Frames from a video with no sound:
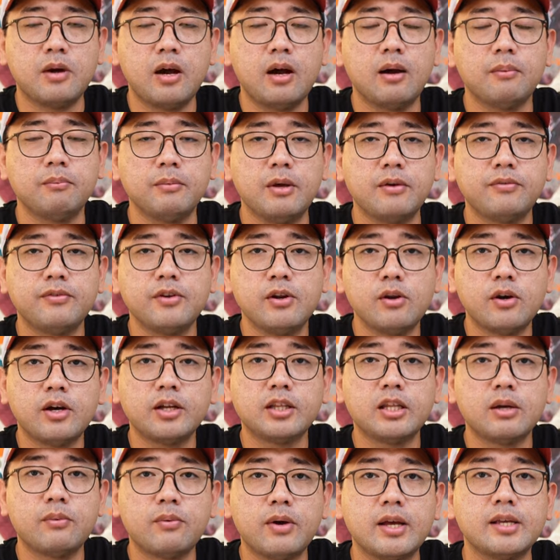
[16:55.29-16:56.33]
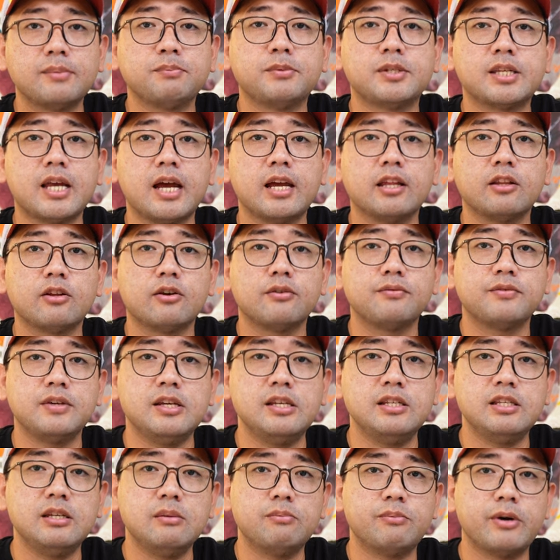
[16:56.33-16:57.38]
Um, if you look at the website of
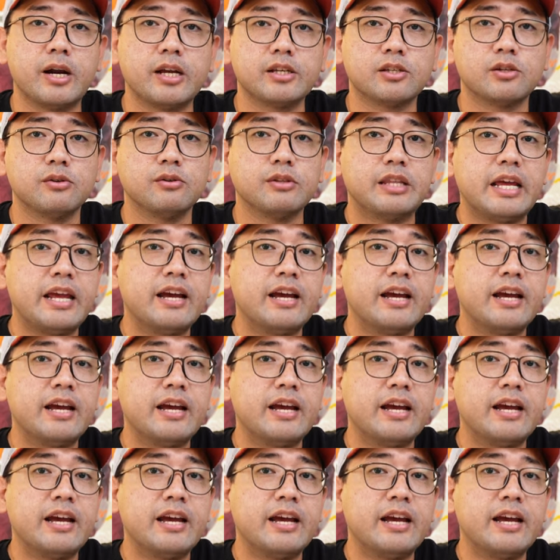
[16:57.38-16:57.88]
Easy Presso,